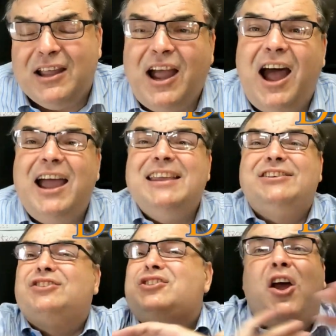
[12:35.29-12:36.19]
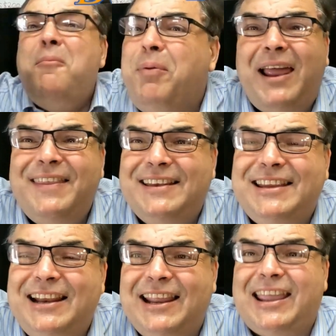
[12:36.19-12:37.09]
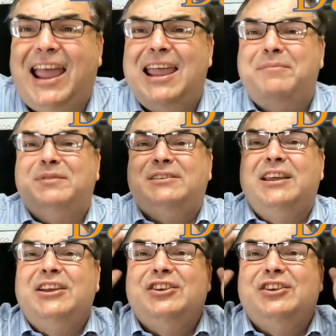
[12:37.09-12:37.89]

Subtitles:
Guys, don't play the dealer games.